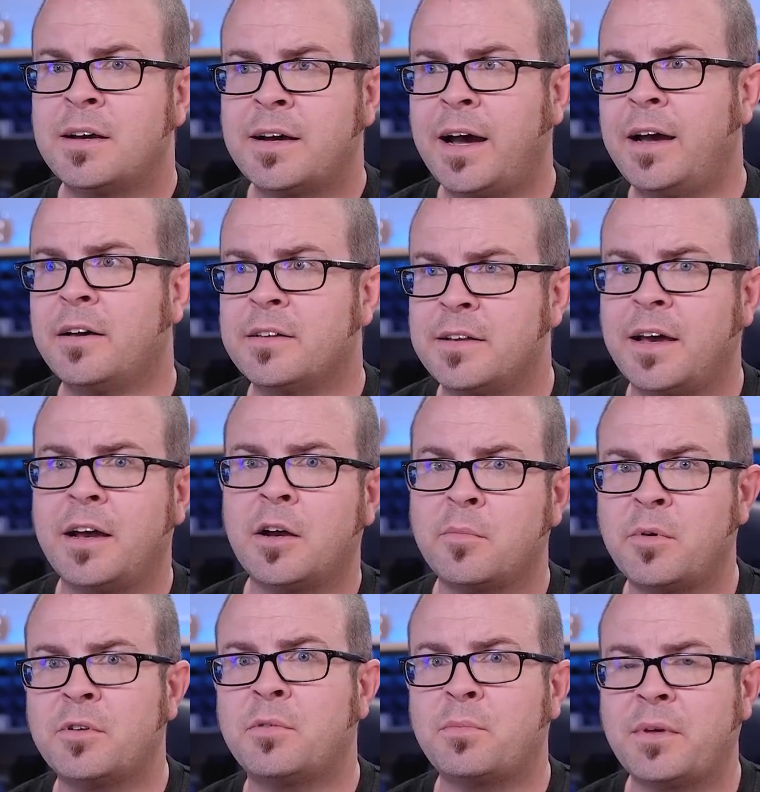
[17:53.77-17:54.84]
Kyle and I are
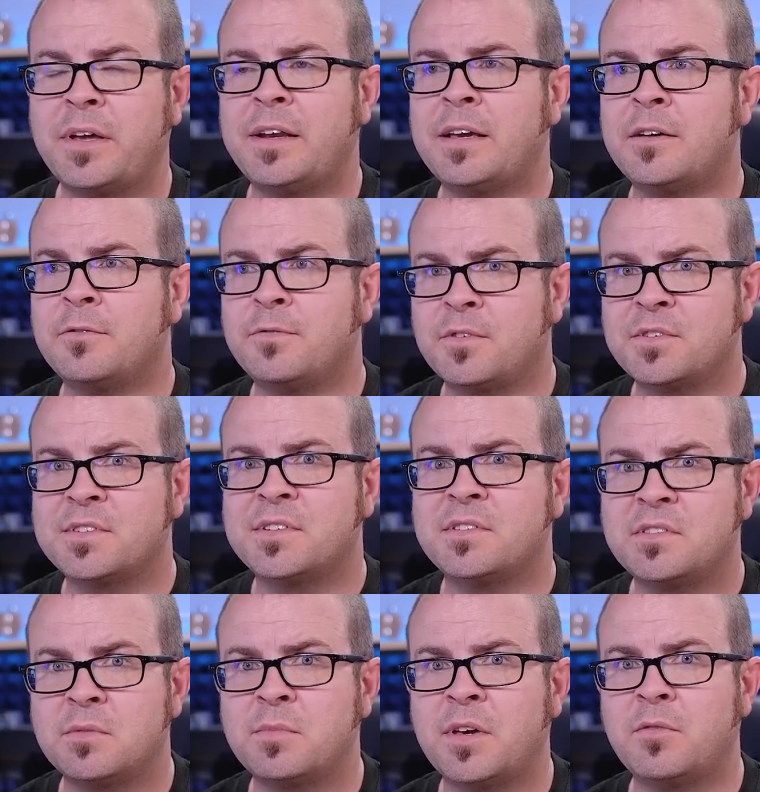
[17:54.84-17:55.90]
both planning full
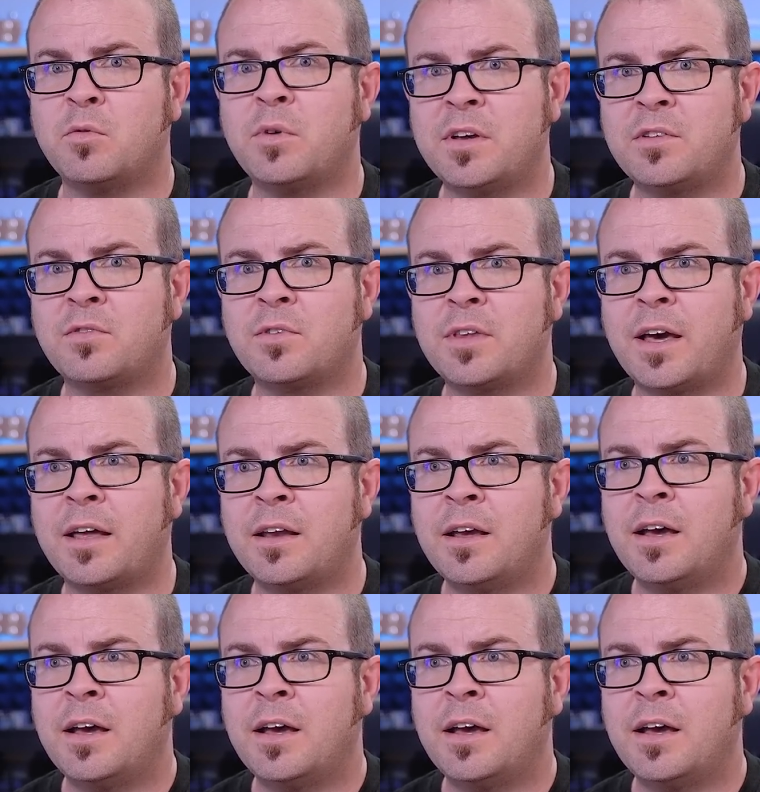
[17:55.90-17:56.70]
system giveaways for that.